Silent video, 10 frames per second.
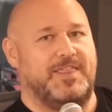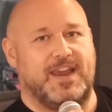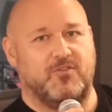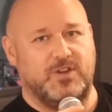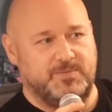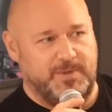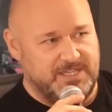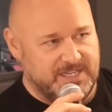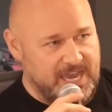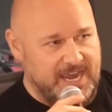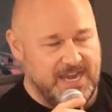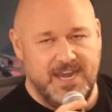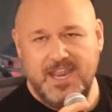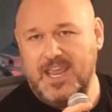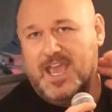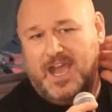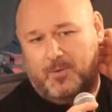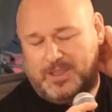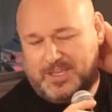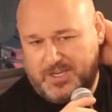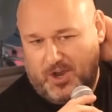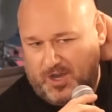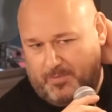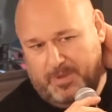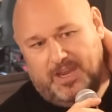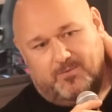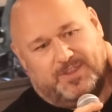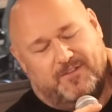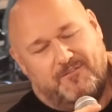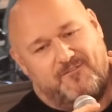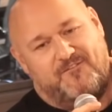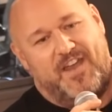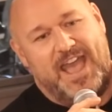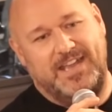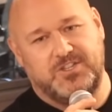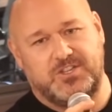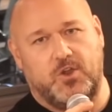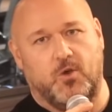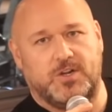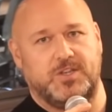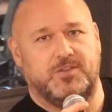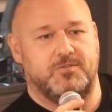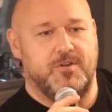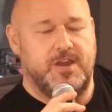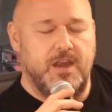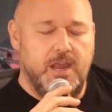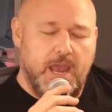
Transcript: that crispy skin. I want the dark meat with the fat just coursing through it.